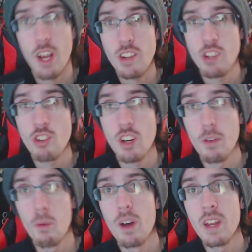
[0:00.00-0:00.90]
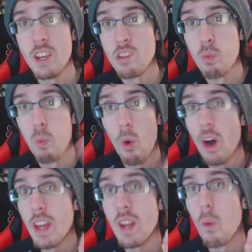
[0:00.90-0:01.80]
Crown Tundra, everyone, is
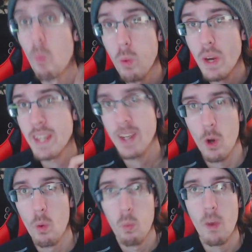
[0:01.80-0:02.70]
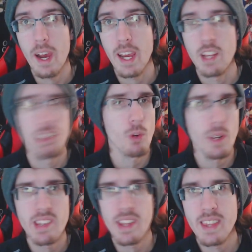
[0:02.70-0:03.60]
1 week away. It's
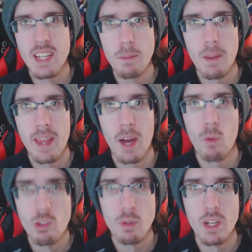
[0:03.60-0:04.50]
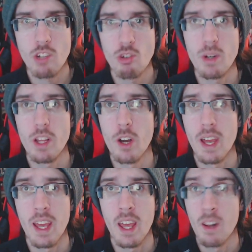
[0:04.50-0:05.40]
crazy to think about that. Once we got the trailer
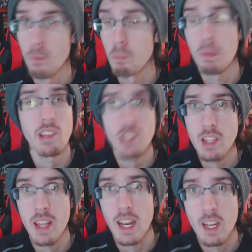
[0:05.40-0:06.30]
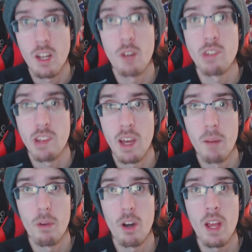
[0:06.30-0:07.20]
and basically the ending of
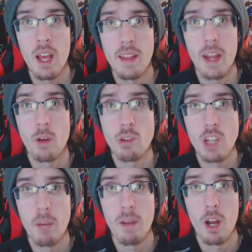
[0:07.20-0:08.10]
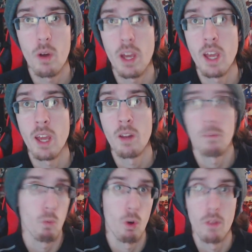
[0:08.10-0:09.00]
September, that it was coming out in,
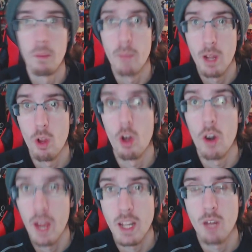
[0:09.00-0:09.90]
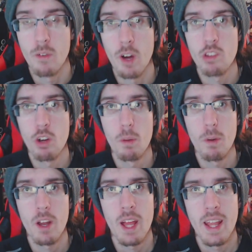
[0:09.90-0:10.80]
well, the middle or ending of
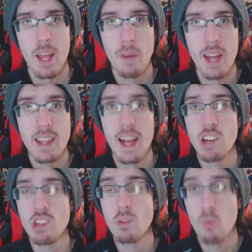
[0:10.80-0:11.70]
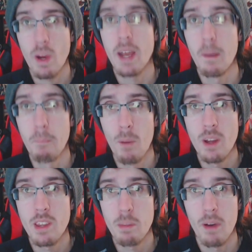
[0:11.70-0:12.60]
October, that we had to actually wait a
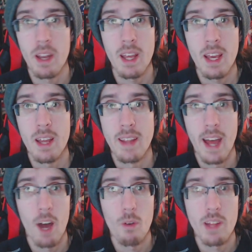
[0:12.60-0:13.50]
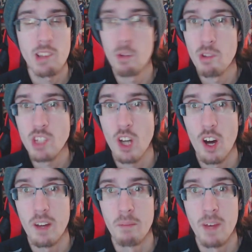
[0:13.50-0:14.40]
month, but now that's almost
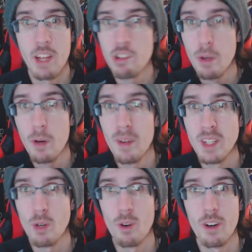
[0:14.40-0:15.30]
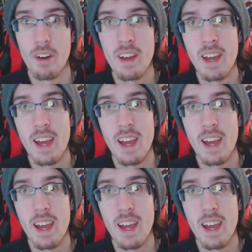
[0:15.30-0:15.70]
gone and it's right around the corner.